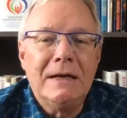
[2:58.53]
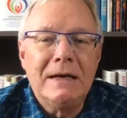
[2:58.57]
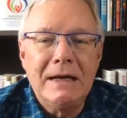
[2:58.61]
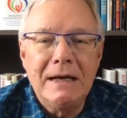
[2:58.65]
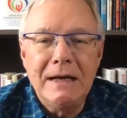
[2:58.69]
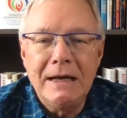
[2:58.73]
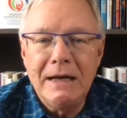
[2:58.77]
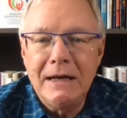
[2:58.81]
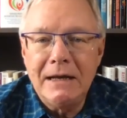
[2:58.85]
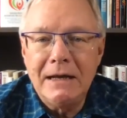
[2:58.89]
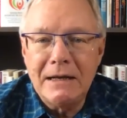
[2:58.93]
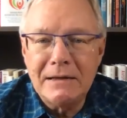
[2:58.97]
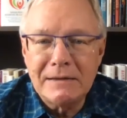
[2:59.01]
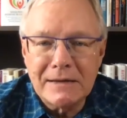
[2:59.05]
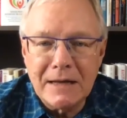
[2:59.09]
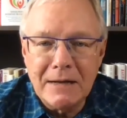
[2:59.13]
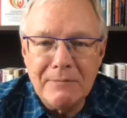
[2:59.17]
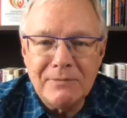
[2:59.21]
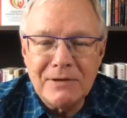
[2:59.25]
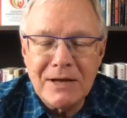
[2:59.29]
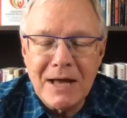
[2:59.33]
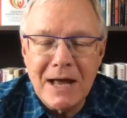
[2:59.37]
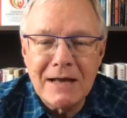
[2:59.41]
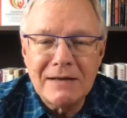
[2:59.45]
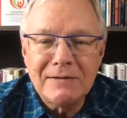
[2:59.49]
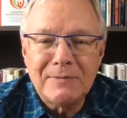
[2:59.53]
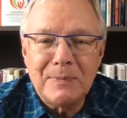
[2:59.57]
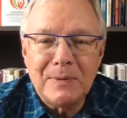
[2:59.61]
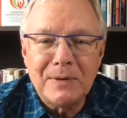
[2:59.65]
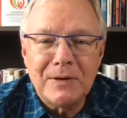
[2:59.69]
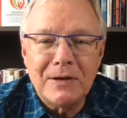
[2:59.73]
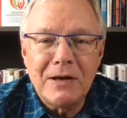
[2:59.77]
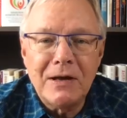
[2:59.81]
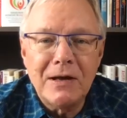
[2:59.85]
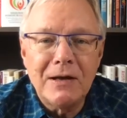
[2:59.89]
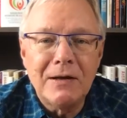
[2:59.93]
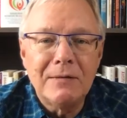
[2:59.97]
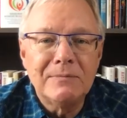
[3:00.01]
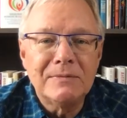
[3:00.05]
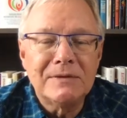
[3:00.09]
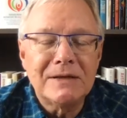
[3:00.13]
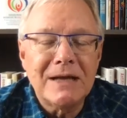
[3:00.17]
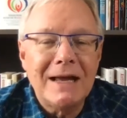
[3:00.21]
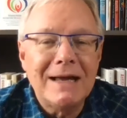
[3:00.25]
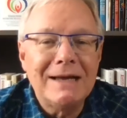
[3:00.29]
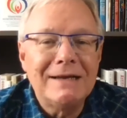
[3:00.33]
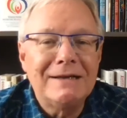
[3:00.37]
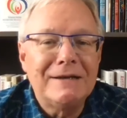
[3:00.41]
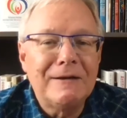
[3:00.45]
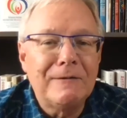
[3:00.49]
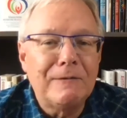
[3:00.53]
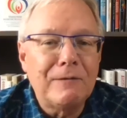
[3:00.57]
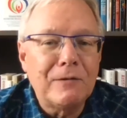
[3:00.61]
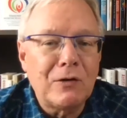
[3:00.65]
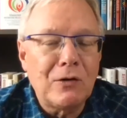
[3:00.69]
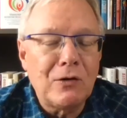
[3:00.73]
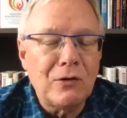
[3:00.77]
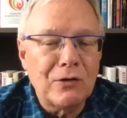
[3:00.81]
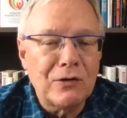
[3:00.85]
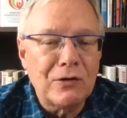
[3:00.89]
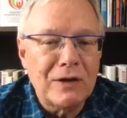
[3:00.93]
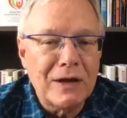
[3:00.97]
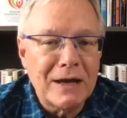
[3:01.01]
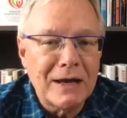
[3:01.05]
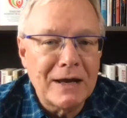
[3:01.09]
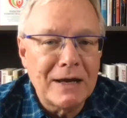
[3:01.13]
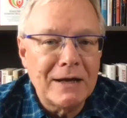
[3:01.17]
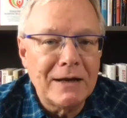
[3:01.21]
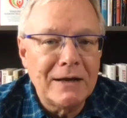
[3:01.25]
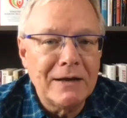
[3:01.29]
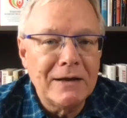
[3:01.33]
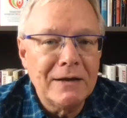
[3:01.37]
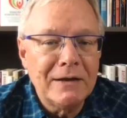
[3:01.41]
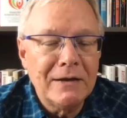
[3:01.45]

it sometimes becomes a difficult thing